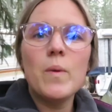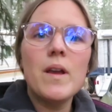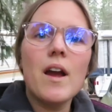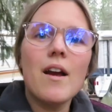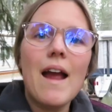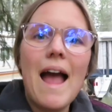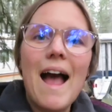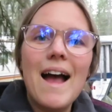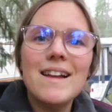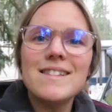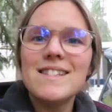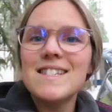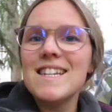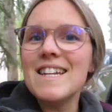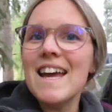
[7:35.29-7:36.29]
We are at
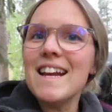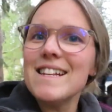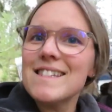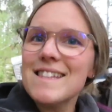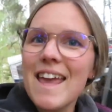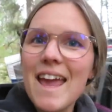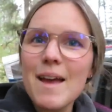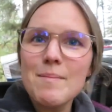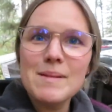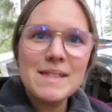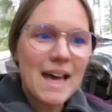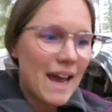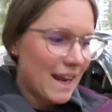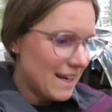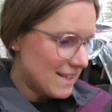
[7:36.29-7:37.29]
tonight's
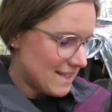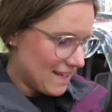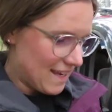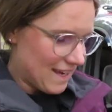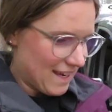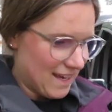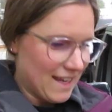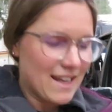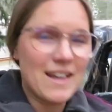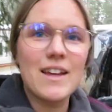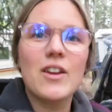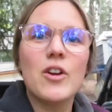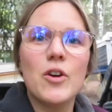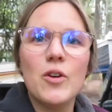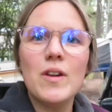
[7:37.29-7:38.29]
campsite
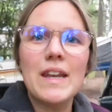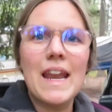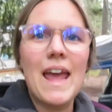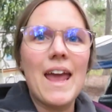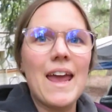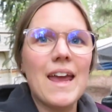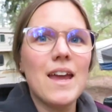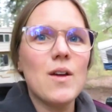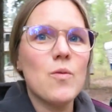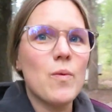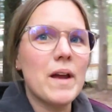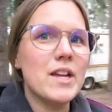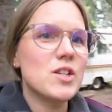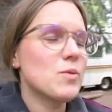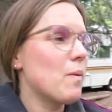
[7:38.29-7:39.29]
in Kootenay,
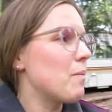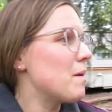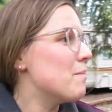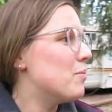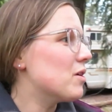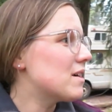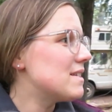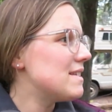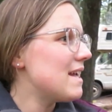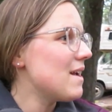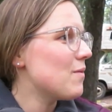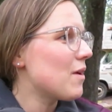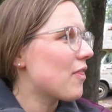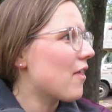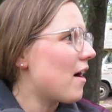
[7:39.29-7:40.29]
which when we booked
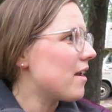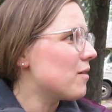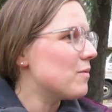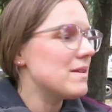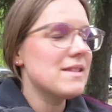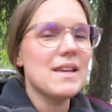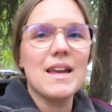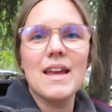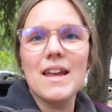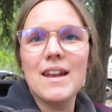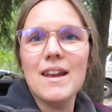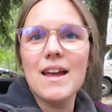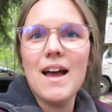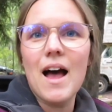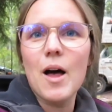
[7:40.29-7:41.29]
it, we thought it was
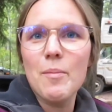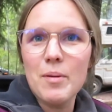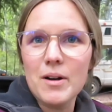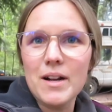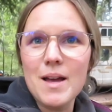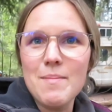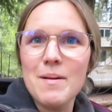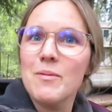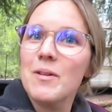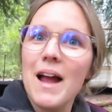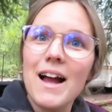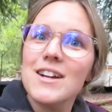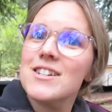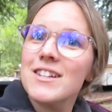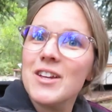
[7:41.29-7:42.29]
in Alberta, but we're
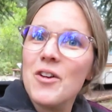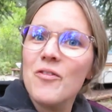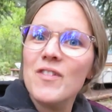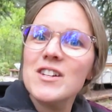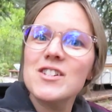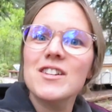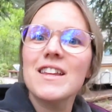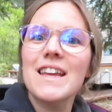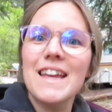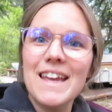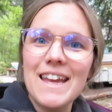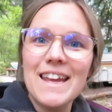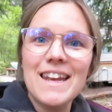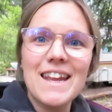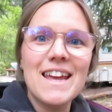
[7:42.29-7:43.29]
actually officially
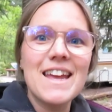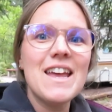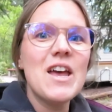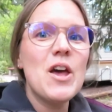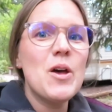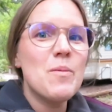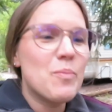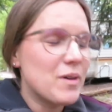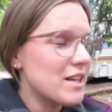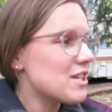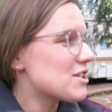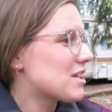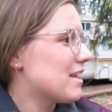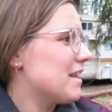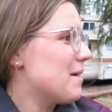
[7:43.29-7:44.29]
in
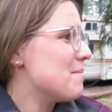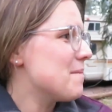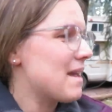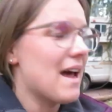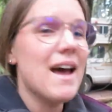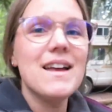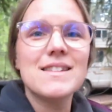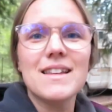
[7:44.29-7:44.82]
British Columbia.